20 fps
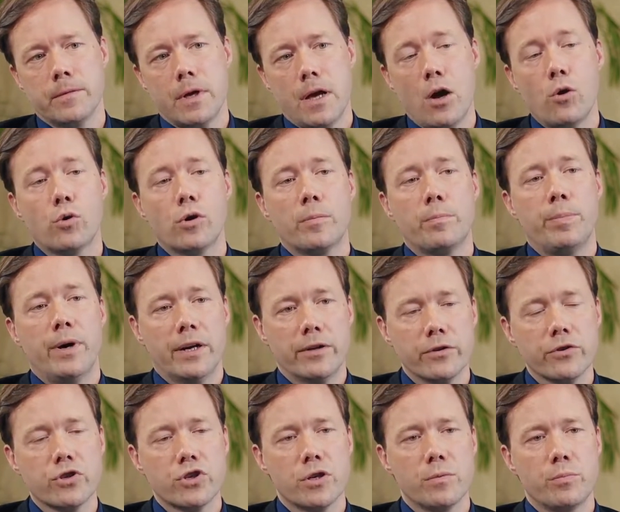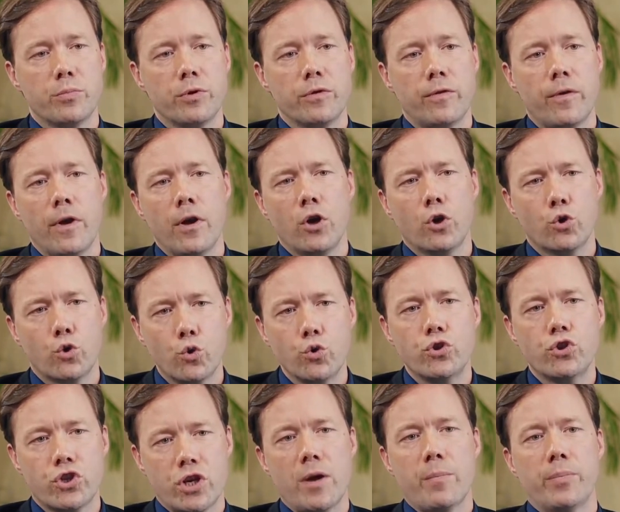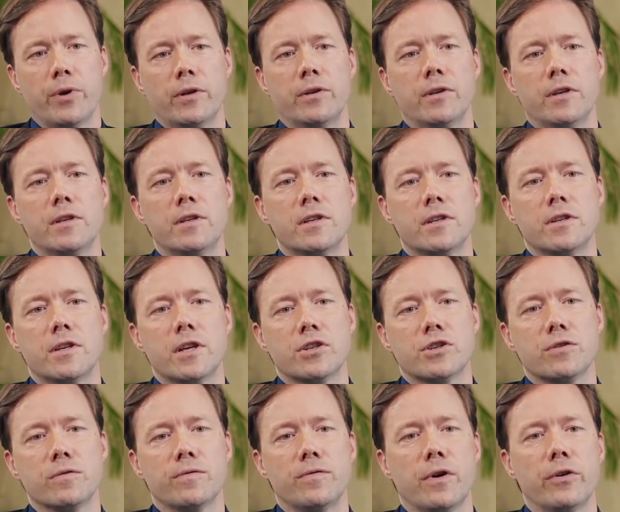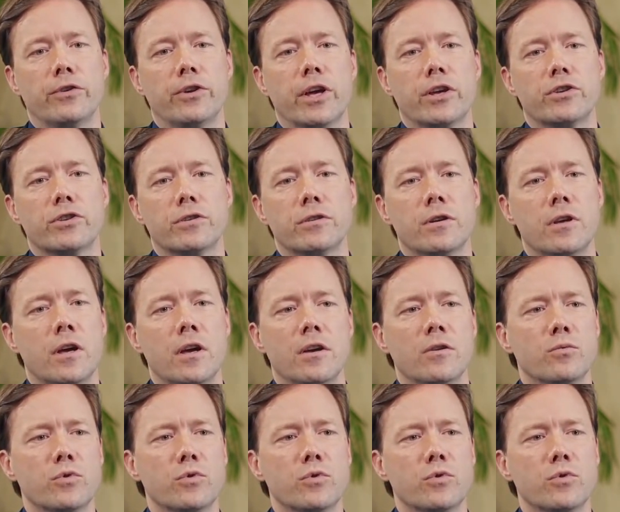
Our partnership with Good Shepherd International Foundation,